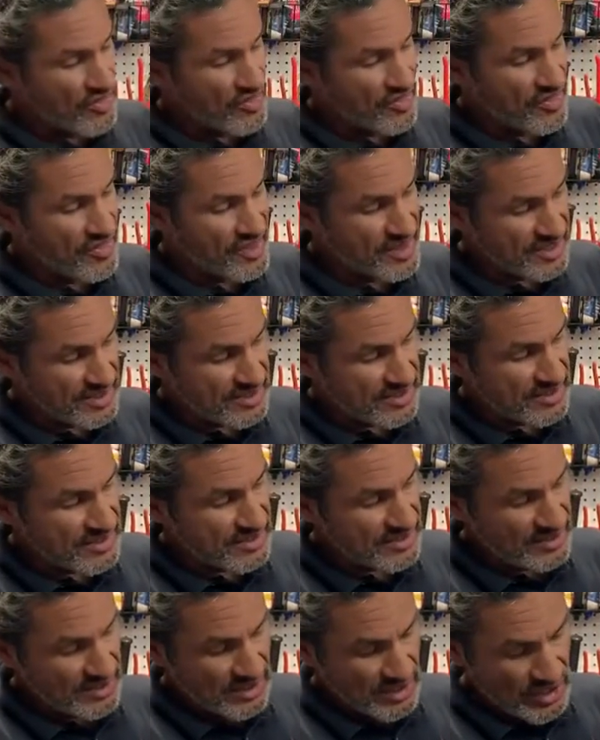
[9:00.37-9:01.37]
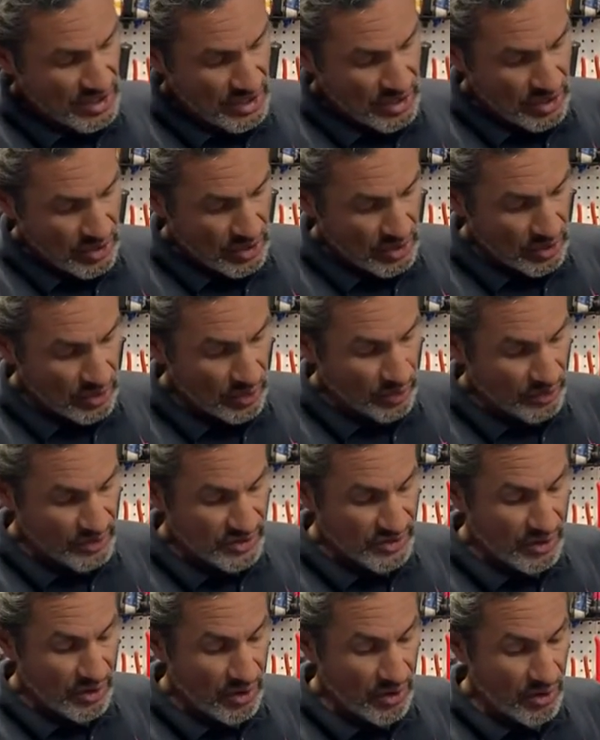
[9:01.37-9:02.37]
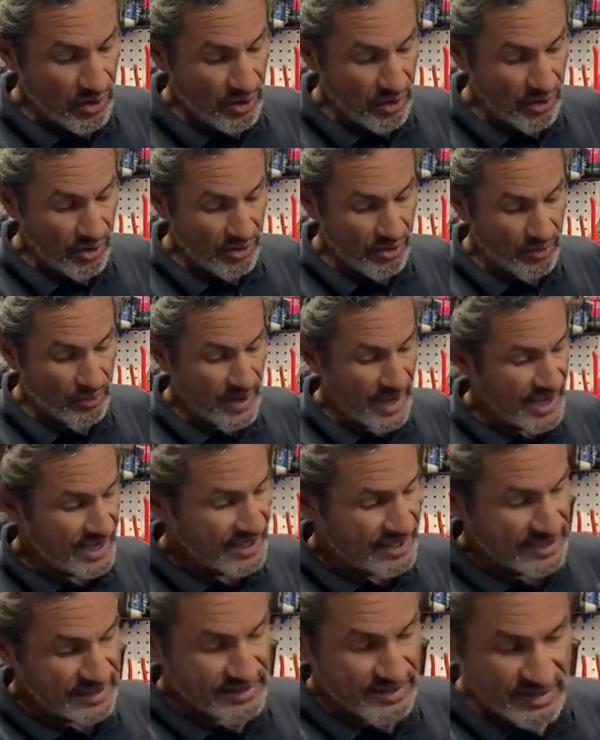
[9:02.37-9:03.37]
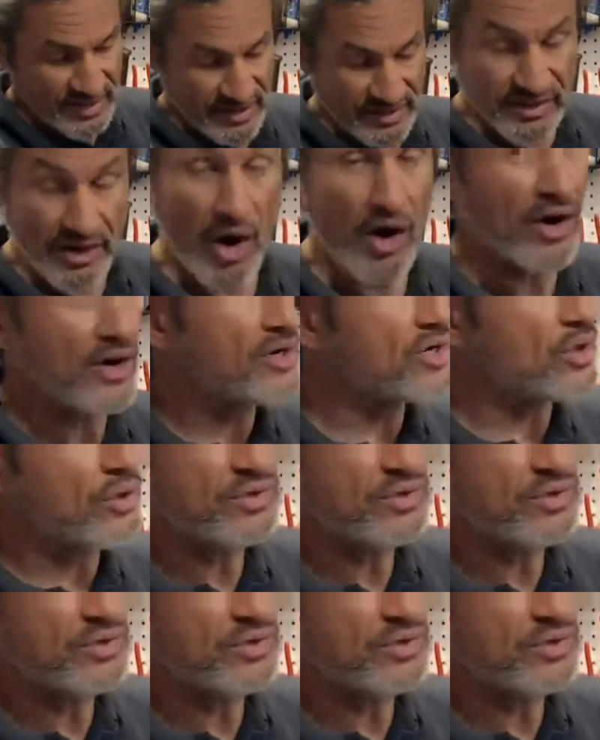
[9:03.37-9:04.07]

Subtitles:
this goes all the way. There are no